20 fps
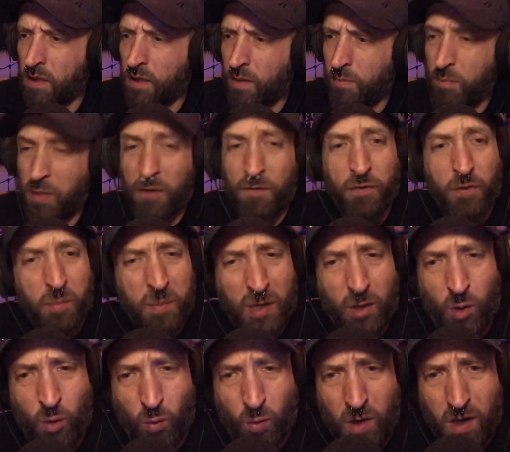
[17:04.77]
puff of
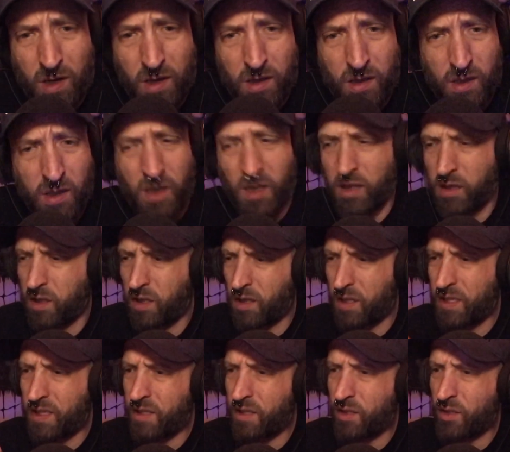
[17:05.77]
marijuana,
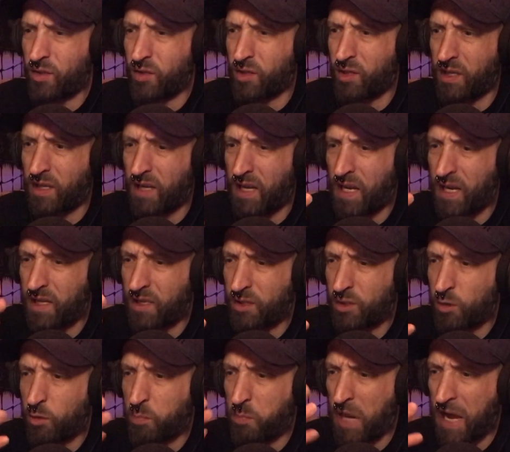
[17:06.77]
clear the
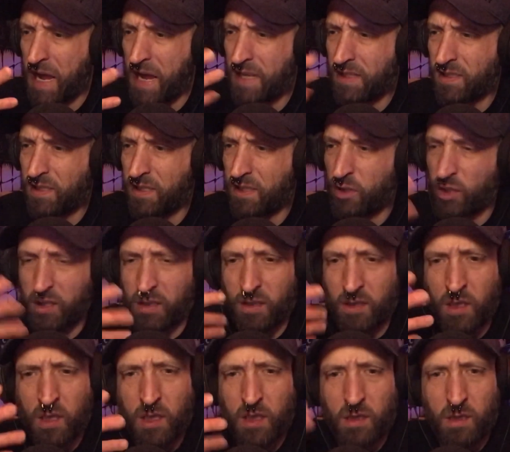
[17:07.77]
nasal passage and,
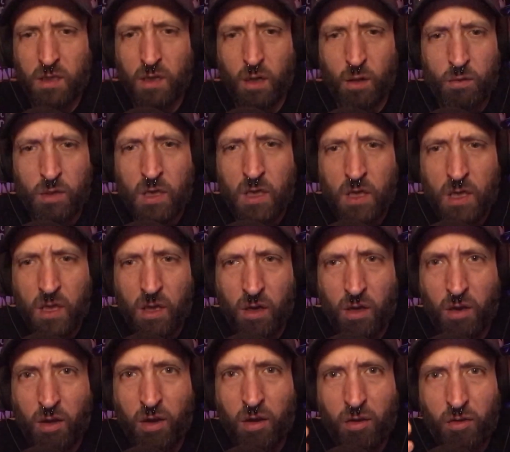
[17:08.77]
you know,
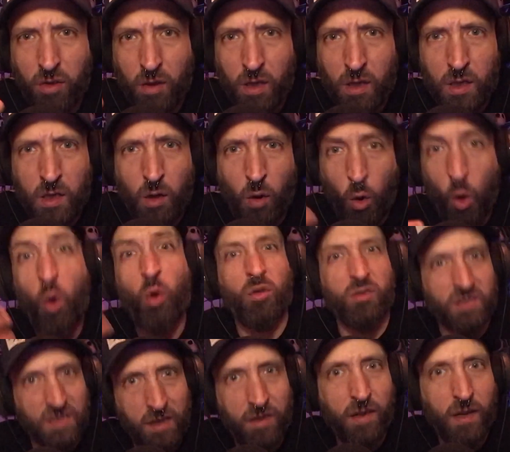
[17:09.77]
all the
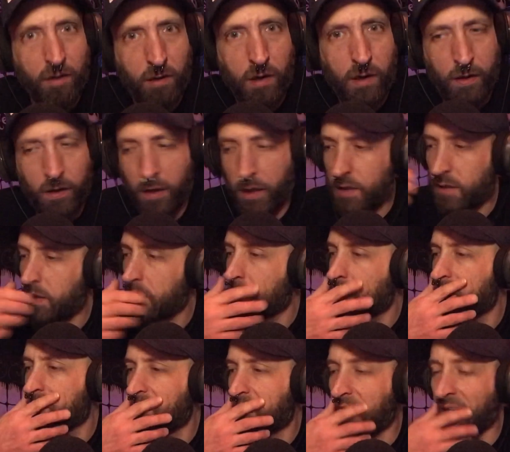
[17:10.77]
holes in there, I guess.
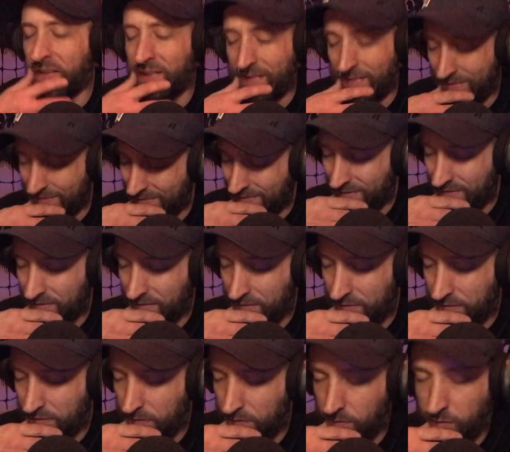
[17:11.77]

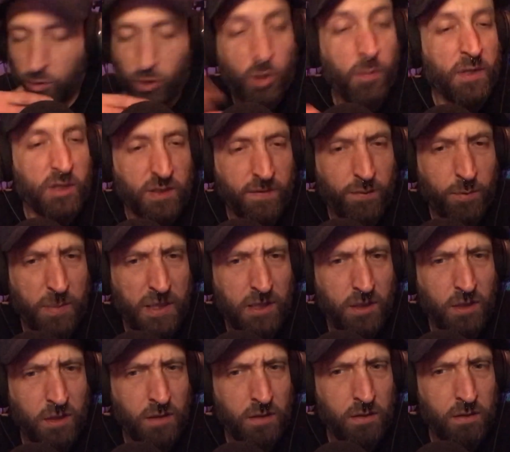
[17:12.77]
Too much
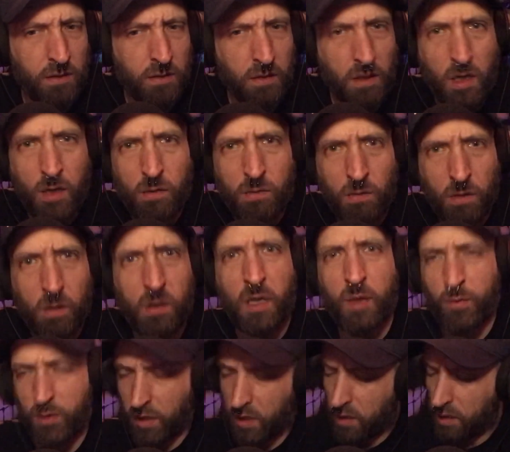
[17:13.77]
information? No? Okay,
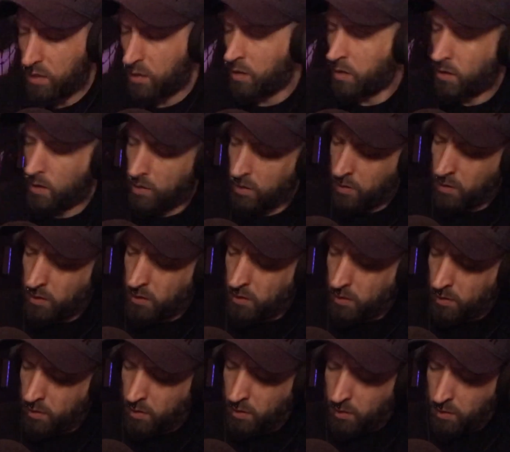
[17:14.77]
we're good.
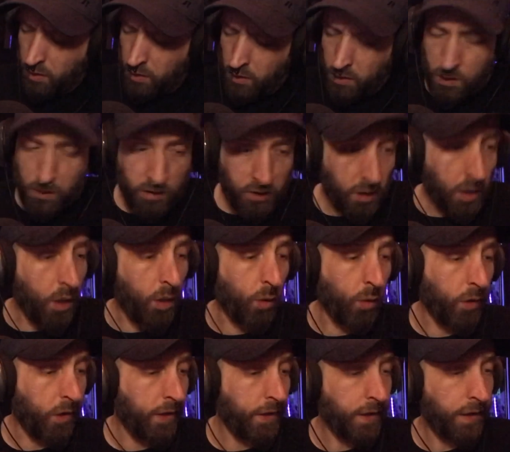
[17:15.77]
So,
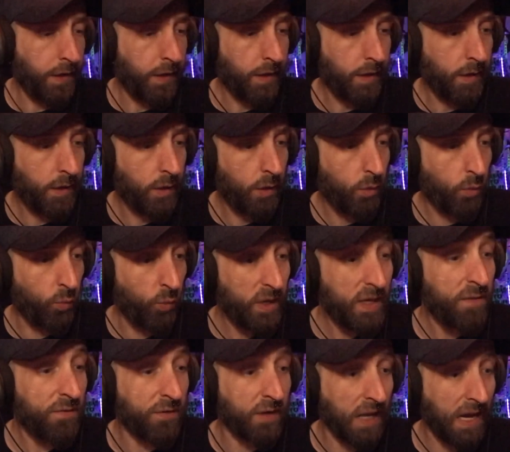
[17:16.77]

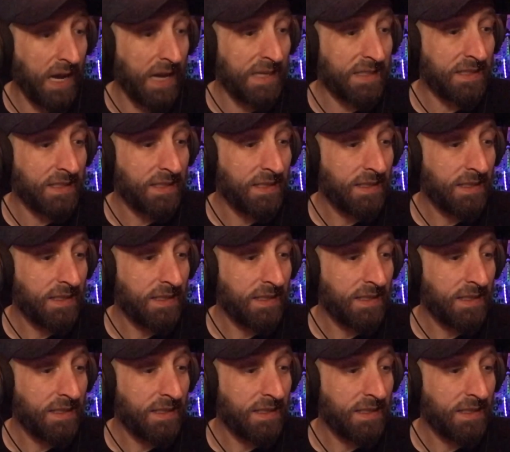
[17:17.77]
we've got